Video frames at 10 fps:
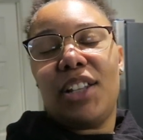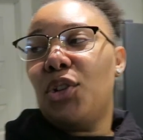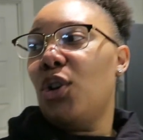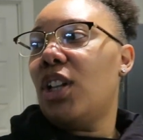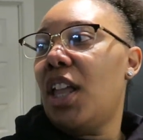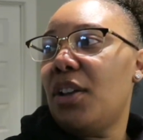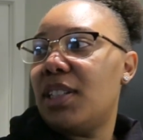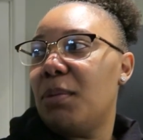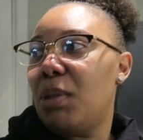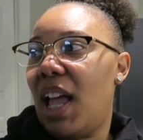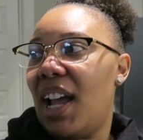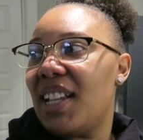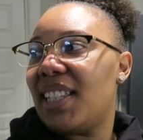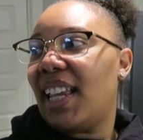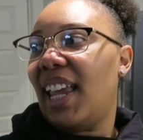You closed the blinds